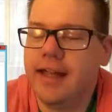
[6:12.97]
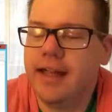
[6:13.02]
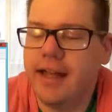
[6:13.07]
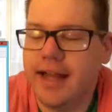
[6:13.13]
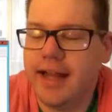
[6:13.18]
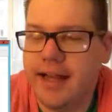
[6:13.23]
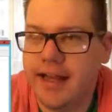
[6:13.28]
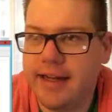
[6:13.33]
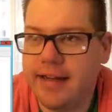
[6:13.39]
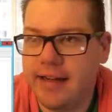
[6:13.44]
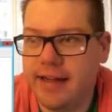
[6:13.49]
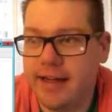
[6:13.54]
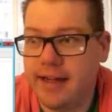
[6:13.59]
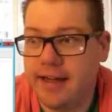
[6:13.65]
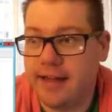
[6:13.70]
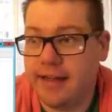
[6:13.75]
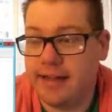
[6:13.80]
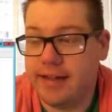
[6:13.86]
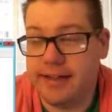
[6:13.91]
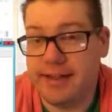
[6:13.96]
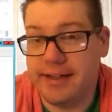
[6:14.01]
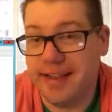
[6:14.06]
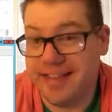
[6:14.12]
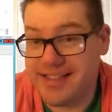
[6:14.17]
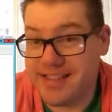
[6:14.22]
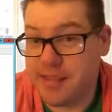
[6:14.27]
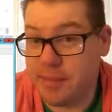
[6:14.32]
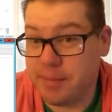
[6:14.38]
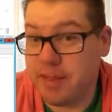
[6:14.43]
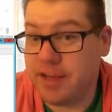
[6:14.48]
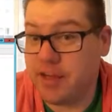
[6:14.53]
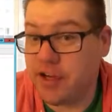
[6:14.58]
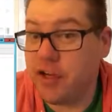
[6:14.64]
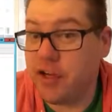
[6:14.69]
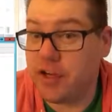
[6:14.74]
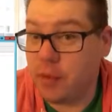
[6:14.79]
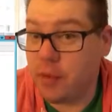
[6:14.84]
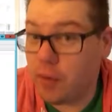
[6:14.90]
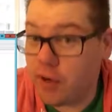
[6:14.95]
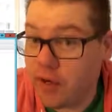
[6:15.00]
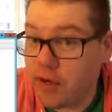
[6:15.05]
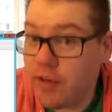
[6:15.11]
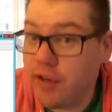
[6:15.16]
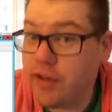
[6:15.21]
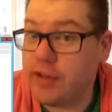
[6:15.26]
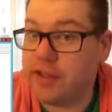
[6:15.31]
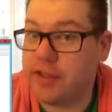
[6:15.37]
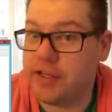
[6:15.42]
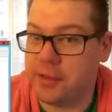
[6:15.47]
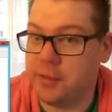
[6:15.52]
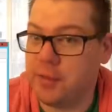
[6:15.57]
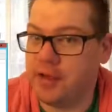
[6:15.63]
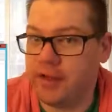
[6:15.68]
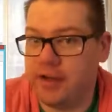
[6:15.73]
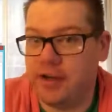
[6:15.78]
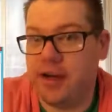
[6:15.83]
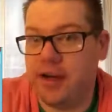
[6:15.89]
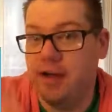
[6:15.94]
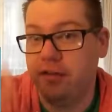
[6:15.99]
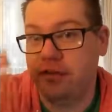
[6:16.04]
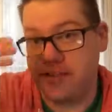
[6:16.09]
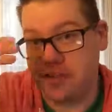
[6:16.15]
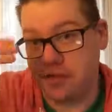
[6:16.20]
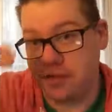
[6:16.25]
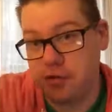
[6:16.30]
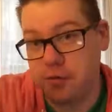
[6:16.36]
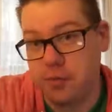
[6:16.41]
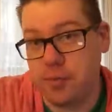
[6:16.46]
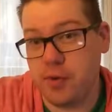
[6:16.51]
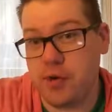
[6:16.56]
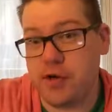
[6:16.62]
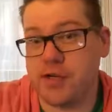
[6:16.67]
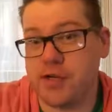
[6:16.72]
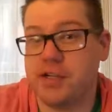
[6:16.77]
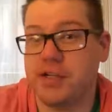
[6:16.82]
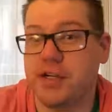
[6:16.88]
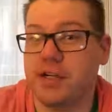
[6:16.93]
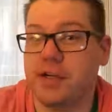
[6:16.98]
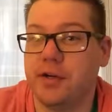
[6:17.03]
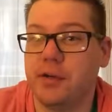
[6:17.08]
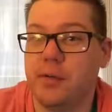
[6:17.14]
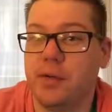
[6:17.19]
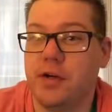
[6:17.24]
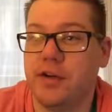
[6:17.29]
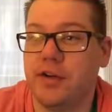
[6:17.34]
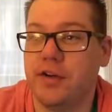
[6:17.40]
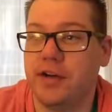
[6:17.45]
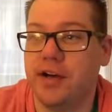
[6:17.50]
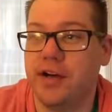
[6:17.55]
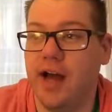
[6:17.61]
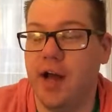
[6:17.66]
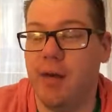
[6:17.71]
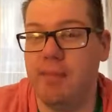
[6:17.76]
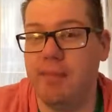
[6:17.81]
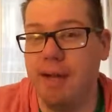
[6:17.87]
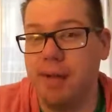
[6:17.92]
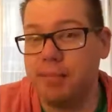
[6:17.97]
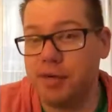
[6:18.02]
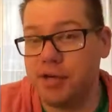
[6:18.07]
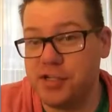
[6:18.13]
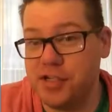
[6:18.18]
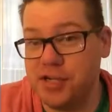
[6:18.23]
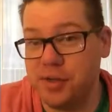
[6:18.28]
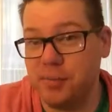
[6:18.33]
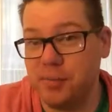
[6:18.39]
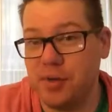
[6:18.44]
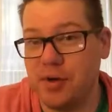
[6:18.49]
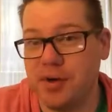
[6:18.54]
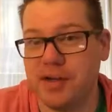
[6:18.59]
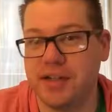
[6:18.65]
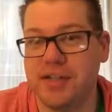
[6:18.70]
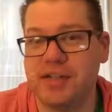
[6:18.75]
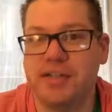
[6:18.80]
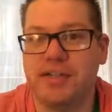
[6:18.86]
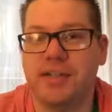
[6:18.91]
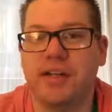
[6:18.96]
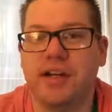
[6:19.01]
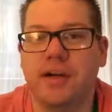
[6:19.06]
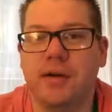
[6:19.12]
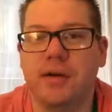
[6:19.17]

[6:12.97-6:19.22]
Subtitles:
And that's something that you're going to want to learn. You're going to want to learn how the group works. You're going to want to learn how membership works.